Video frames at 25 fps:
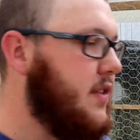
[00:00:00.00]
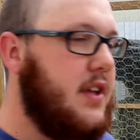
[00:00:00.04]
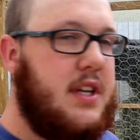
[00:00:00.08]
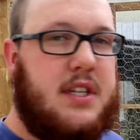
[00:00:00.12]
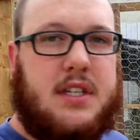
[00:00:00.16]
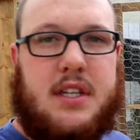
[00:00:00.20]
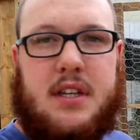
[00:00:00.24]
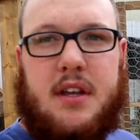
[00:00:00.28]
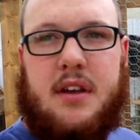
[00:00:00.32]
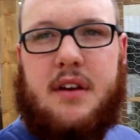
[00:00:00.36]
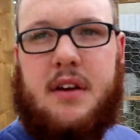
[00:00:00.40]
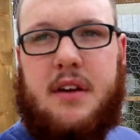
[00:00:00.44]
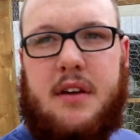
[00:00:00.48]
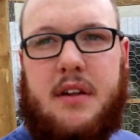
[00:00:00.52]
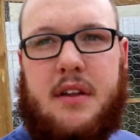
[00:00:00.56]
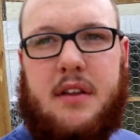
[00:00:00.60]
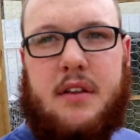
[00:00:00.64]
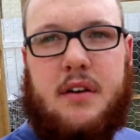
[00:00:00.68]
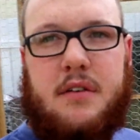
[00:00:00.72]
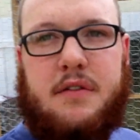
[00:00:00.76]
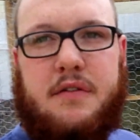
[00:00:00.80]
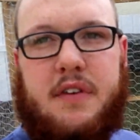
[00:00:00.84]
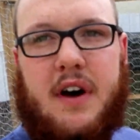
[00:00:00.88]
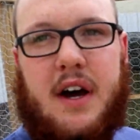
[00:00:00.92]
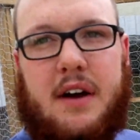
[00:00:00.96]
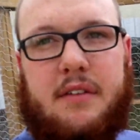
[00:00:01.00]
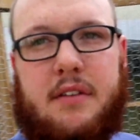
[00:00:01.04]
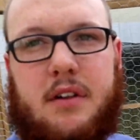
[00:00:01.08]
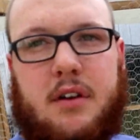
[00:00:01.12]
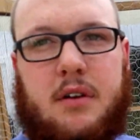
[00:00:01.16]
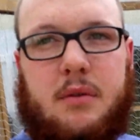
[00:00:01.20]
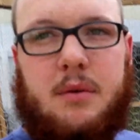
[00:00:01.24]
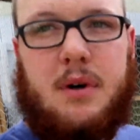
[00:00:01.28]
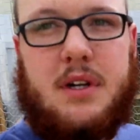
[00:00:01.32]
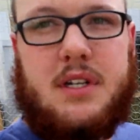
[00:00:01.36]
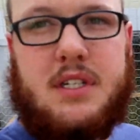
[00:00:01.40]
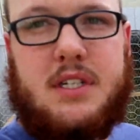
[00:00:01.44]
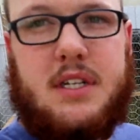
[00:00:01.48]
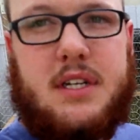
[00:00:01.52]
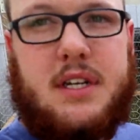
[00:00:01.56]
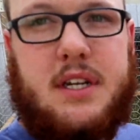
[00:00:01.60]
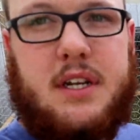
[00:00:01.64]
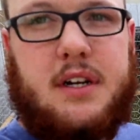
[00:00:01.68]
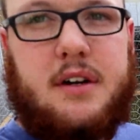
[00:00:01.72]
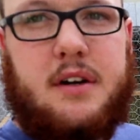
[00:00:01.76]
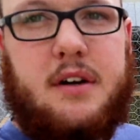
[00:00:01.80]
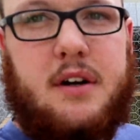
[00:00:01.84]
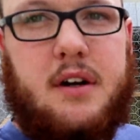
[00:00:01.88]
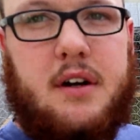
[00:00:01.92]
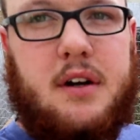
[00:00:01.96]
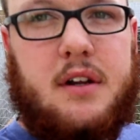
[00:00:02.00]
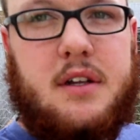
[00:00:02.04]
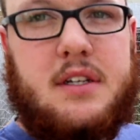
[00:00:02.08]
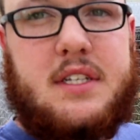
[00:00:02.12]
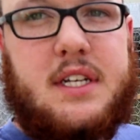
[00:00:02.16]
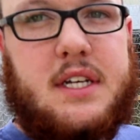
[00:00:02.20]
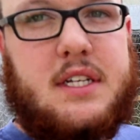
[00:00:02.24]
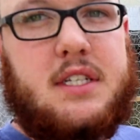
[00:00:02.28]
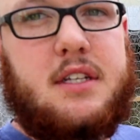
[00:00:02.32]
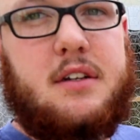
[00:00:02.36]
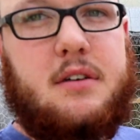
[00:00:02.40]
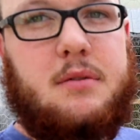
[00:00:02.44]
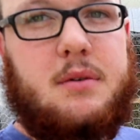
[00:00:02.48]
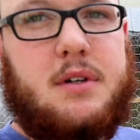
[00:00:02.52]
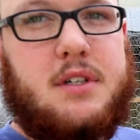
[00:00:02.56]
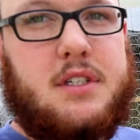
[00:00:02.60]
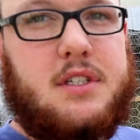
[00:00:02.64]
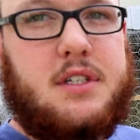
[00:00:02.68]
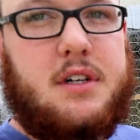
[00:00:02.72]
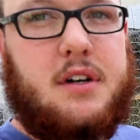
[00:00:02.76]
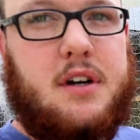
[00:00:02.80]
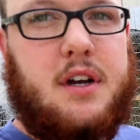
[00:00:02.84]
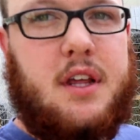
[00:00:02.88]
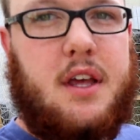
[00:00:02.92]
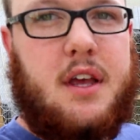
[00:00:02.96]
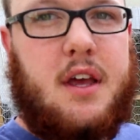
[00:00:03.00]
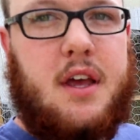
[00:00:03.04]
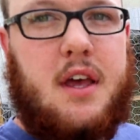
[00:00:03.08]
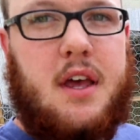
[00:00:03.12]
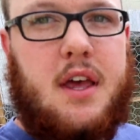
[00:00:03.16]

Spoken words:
these, there's 5 little ones in here, 6 little ones, sorry.